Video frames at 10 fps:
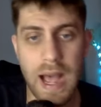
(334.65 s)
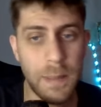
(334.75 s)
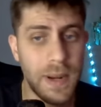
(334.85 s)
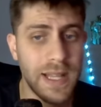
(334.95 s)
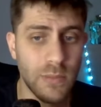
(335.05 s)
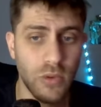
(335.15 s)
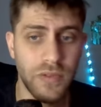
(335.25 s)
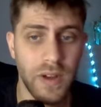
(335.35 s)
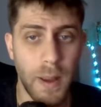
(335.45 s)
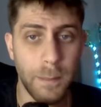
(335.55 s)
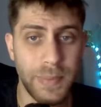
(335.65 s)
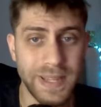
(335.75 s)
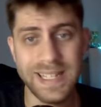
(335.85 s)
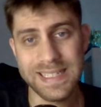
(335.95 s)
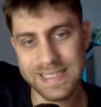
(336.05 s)
I played the move
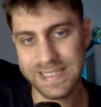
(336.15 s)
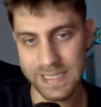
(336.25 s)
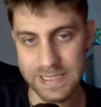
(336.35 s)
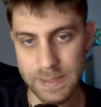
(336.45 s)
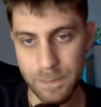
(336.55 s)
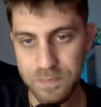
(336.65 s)
b6.